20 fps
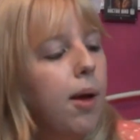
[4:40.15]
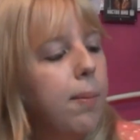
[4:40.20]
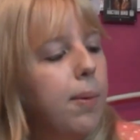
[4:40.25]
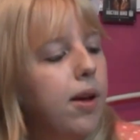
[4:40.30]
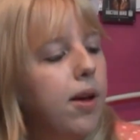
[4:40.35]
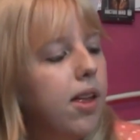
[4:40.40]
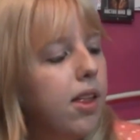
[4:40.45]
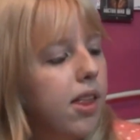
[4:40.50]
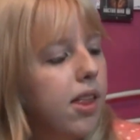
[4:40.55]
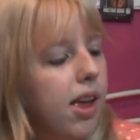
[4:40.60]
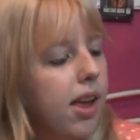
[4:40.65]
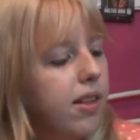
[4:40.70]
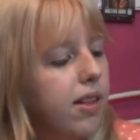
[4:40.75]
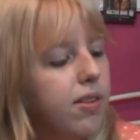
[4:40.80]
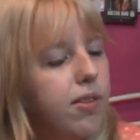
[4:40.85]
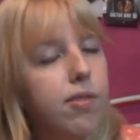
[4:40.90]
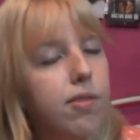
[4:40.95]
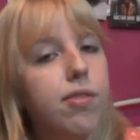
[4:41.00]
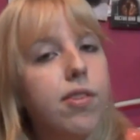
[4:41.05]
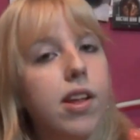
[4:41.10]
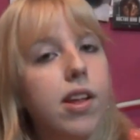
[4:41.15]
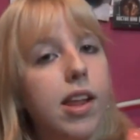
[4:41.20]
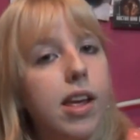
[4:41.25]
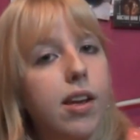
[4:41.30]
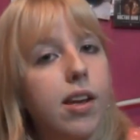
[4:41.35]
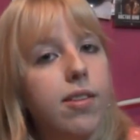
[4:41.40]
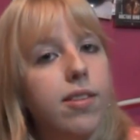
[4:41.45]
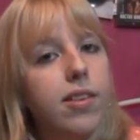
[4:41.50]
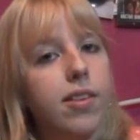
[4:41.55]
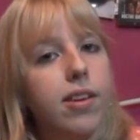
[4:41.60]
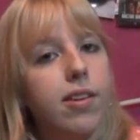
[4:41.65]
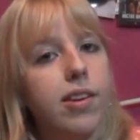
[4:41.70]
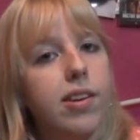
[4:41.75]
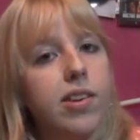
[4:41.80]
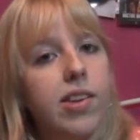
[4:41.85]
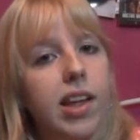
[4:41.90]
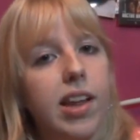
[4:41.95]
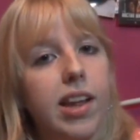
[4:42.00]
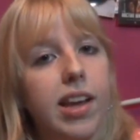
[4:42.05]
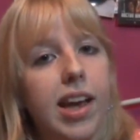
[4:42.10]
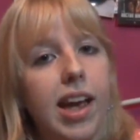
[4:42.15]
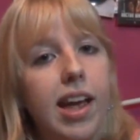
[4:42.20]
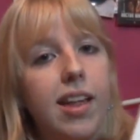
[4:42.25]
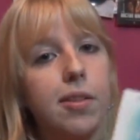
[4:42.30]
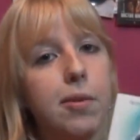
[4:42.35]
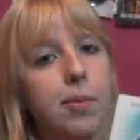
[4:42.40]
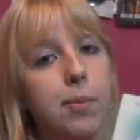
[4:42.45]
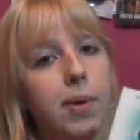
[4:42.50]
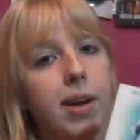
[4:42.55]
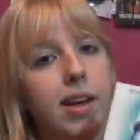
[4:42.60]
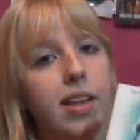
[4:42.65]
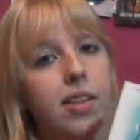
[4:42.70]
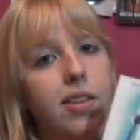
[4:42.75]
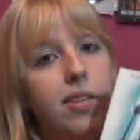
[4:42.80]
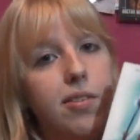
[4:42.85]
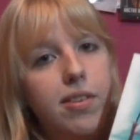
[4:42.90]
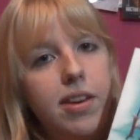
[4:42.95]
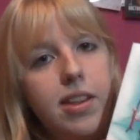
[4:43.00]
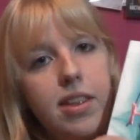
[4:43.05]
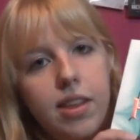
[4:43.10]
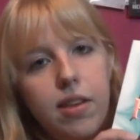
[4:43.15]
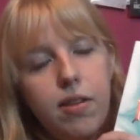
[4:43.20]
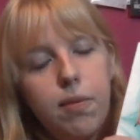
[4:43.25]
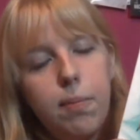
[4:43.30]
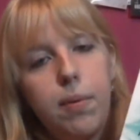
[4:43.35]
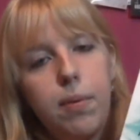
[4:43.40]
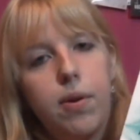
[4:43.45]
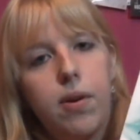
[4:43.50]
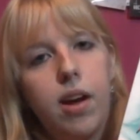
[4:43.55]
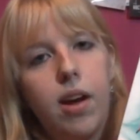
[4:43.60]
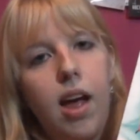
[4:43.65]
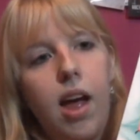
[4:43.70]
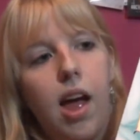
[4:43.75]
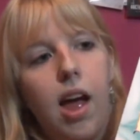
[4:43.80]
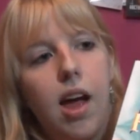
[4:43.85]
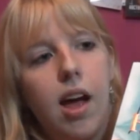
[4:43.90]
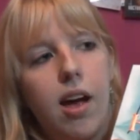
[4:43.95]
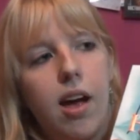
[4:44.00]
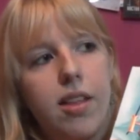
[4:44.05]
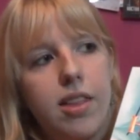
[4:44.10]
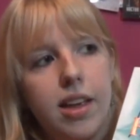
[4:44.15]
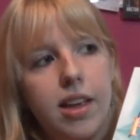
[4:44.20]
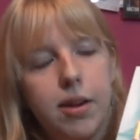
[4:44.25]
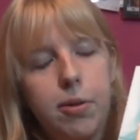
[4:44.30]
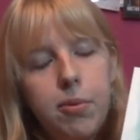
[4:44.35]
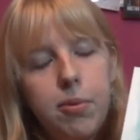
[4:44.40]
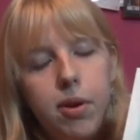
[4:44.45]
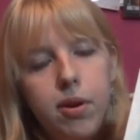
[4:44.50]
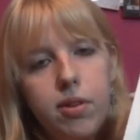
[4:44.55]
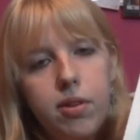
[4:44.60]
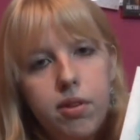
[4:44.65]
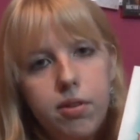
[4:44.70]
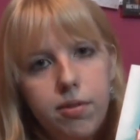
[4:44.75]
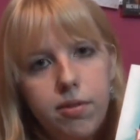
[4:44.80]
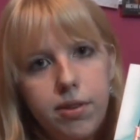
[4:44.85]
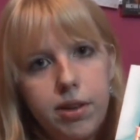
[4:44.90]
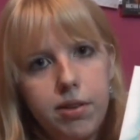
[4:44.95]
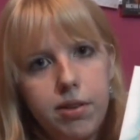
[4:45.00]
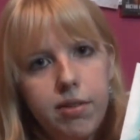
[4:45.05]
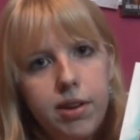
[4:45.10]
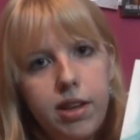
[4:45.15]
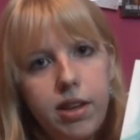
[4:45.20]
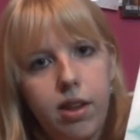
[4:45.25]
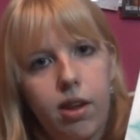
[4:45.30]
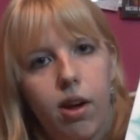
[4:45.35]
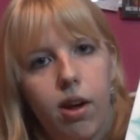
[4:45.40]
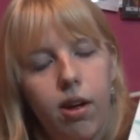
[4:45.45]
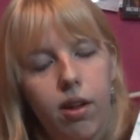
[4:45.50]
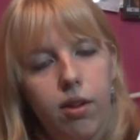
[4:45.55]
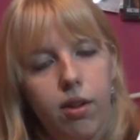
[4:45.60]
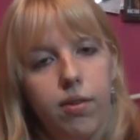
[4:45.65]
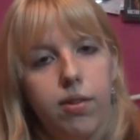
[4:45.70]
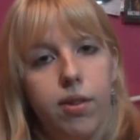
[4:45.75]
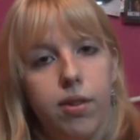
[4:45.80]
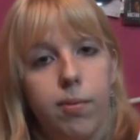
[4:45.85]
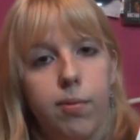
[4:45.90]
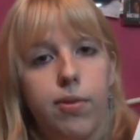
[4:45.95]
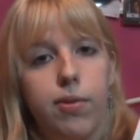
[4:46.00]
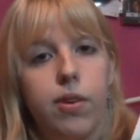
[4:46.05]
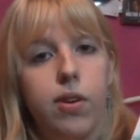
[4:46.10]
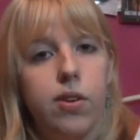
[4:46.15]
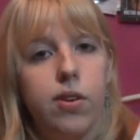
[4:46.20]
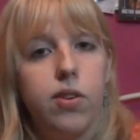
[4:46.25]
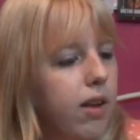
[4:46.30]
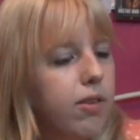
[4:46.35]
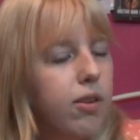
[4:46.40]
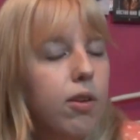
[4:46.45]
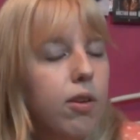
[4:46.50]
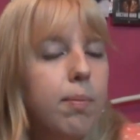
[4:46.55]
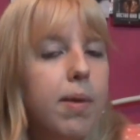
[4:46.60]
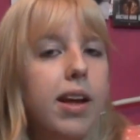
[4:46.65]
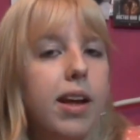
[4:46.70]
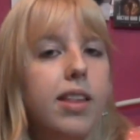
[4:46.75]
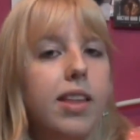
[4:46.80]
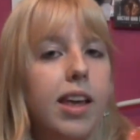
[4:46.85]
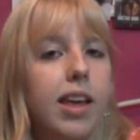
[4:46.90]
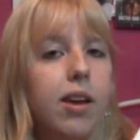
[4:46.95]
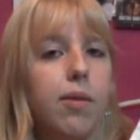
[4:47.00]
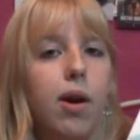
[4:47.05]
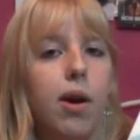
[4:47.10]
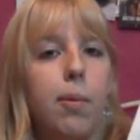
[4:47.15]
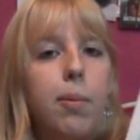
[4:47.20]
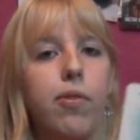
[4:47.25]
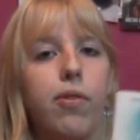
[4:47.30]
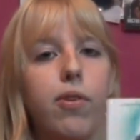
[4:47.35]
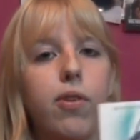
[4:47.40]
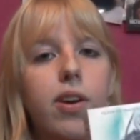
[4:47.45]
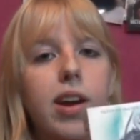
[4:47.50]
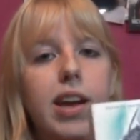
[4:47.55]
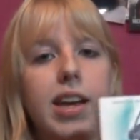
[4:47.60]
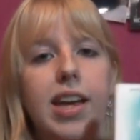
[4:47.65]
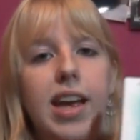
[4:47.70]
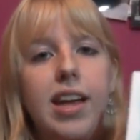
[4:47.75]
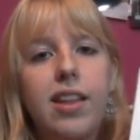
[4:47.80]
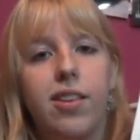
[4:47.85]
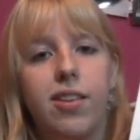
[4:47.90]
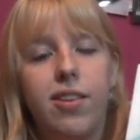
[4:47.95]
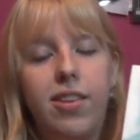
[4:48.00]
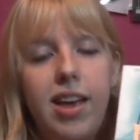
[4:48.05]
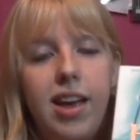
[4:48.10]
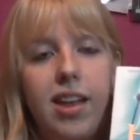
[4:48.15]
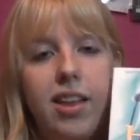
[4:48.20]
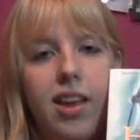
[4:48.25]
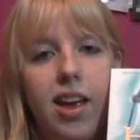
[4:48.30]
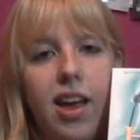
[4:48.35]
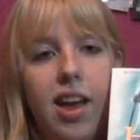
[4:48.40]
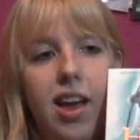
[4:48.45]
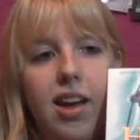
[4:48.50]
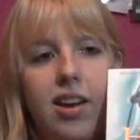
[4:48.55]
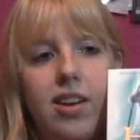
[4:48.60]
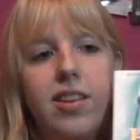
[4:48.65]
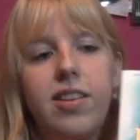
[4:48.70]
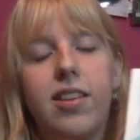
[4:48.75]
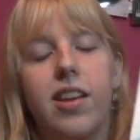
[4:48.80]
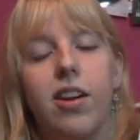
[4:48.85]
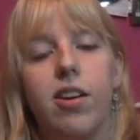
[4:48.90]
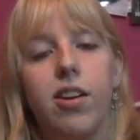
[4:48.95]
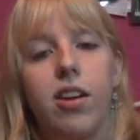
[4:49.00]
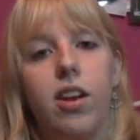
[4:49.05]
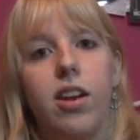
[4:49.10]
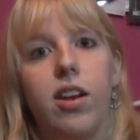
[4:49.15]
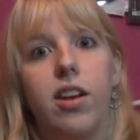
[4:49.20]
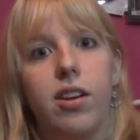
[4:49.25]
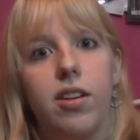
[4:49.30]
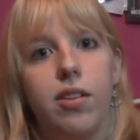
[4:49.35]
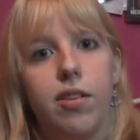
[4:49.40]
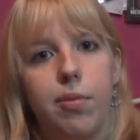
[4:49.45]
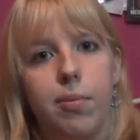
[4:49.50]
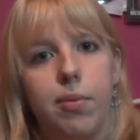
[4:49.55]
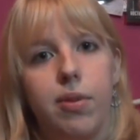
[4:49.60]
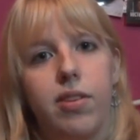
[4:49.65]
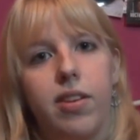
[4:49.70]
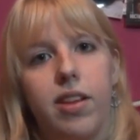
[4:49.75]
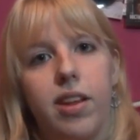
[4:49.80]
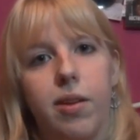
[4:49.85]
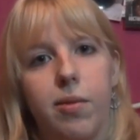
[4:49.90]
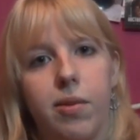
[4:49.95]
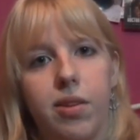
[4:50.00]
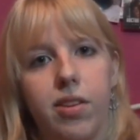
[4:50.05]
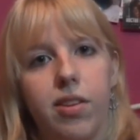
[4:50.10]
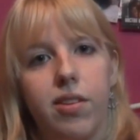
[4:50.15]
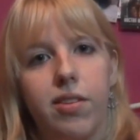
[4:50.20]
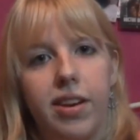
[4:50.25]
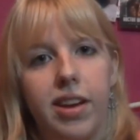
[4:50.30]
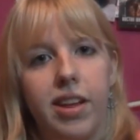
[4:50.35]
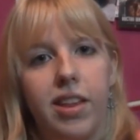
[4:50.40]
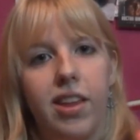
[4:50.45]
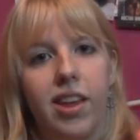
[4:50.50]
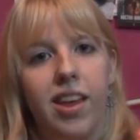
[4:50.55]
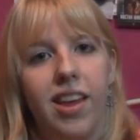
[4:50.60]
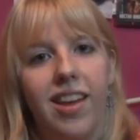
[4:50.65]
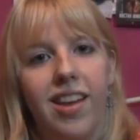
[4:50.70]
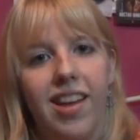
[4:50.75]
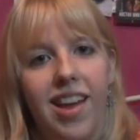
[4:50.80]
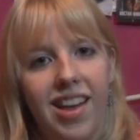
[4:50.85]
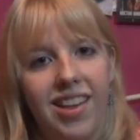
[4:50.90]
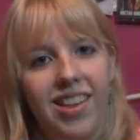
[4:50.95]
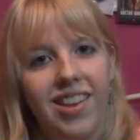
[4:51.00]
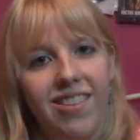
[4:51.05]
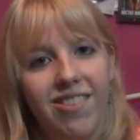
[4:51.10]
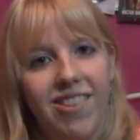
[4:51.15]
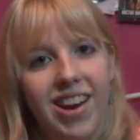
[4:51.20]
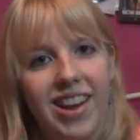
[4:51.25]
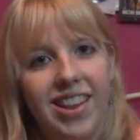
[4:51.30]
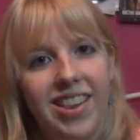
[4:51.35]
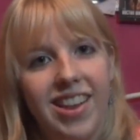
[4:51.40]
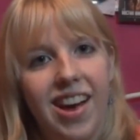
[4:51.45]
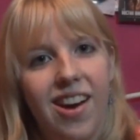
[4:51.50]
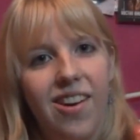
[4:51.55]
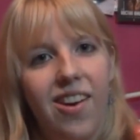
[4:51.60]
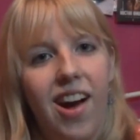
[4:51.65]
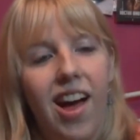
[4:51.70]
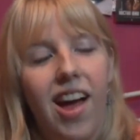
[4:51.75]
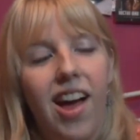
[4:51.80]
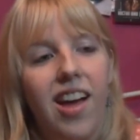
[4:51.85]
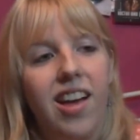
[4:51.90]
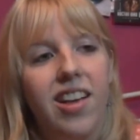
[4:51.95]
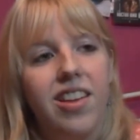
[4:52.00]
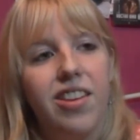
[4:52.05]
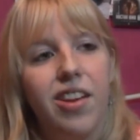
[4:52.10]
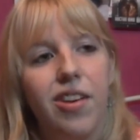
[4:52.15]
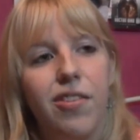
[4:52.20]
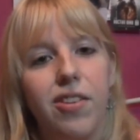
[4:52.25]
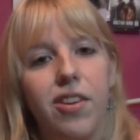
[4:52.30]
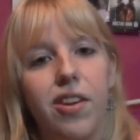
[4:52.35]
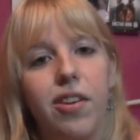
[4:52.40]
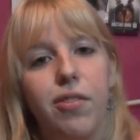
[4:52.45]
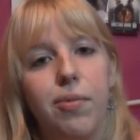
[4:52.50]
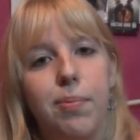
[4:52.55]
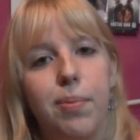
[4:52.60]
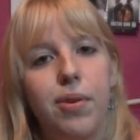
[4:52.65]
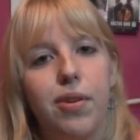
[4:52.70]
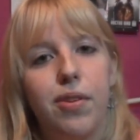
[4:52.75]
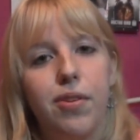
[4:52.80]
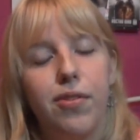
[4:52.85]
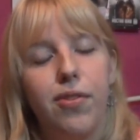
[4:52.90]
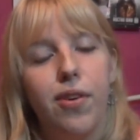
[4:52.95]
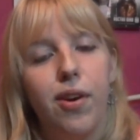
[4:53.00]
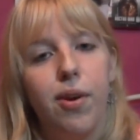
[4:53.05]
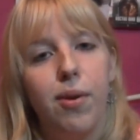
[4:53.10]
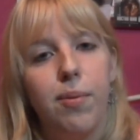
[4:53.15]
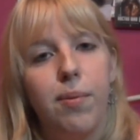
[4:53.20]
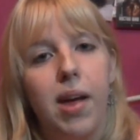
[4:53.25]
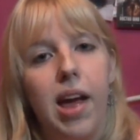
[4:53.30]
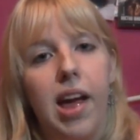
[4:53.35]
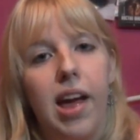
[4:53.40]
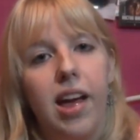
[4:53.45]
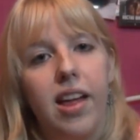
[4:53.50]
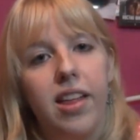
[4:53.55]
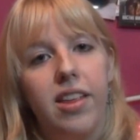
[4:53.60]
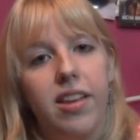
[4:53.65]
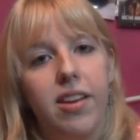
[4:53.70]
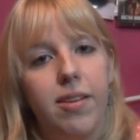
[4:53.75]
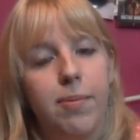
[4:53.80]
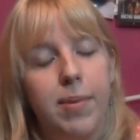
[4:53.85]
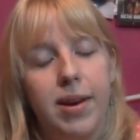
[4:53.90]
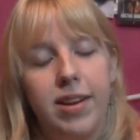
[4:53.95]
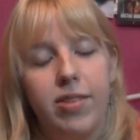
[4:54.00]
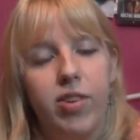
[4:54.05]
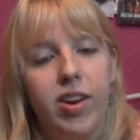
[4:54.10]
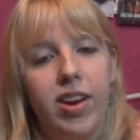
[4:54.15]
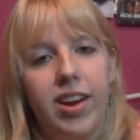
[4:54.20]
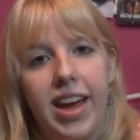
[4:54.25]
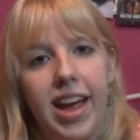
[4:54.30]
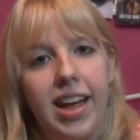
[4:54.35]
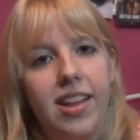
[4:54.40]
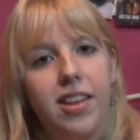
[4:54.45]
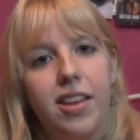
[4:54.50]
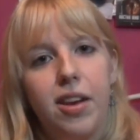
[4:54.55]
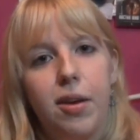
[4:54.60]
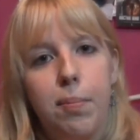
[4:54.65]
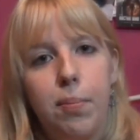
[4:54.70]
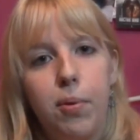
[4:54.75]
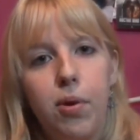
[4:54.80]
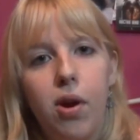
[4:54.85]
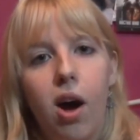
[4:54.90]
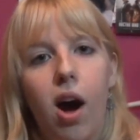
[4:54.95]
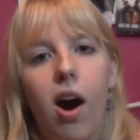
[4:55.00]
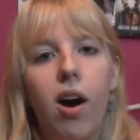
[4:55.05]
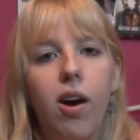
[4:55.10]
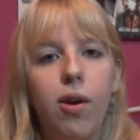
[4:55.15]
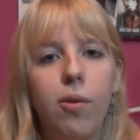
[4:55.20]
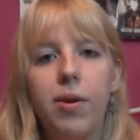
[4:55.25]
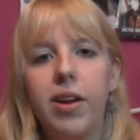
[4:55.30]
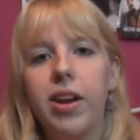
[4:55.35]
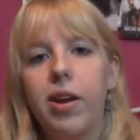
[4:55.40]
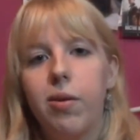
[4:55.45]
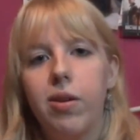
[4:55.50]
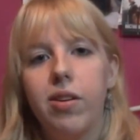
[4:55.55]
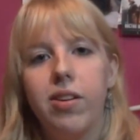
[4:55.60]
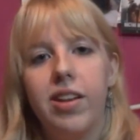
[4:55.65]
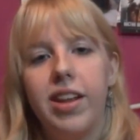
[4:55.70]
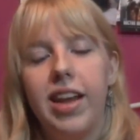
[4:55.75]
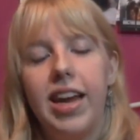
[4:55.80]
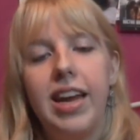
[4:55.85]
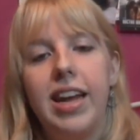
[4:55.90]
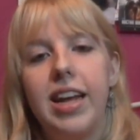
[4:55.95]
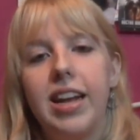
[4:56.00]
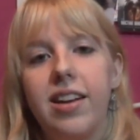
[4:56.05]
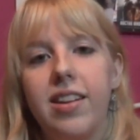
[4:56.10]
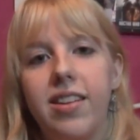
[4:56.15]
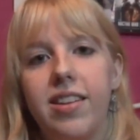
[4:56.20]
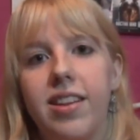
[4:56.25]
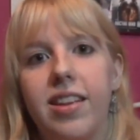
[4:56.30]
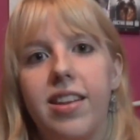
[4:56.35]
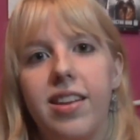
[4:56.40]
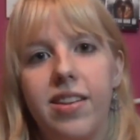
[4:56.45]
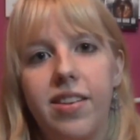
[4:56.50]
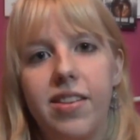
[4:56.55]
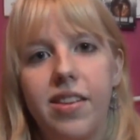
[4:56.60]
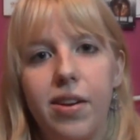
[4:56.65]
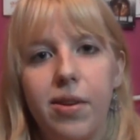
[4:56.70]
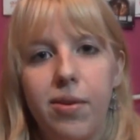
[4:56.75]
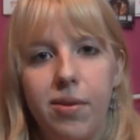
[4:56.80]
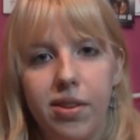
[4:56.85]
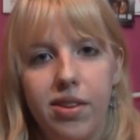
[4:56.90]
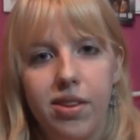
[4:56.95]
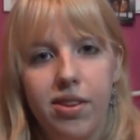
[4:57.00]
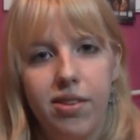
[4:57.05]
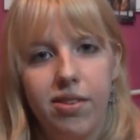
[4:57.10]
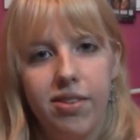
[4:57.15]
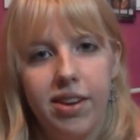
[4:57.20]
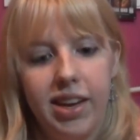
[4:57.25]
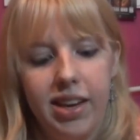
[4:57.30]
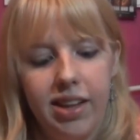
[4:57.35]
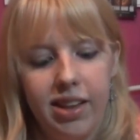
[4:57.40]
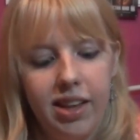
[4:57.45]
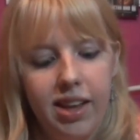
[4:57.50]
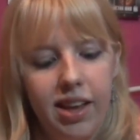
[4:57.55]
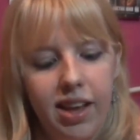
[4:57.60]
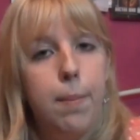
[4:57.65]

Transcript: But it's a really good series, and I can't wait to read this book. I think I'm going to reread all of them first, so it might take a while before I get to that, because there are a lot of books that I want to read right now. I still have a lot of books from my gigantic book haul when I was in England that I still want to read.